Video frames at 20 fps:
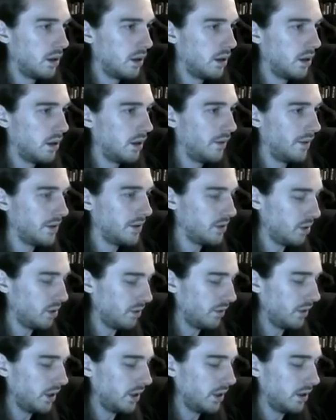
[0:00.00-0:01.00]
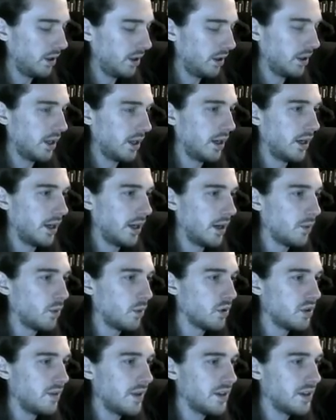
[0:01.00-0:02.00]
if it's overhead like that, yeah,
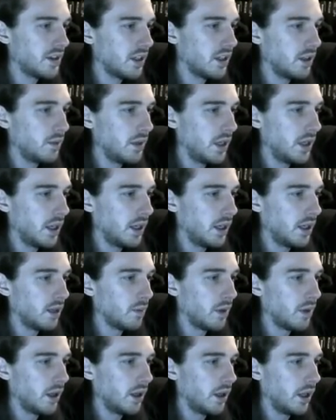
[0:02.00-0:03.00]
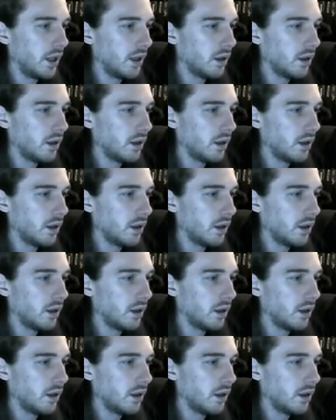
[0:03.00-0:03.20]
most of that's going to be getting hit by light.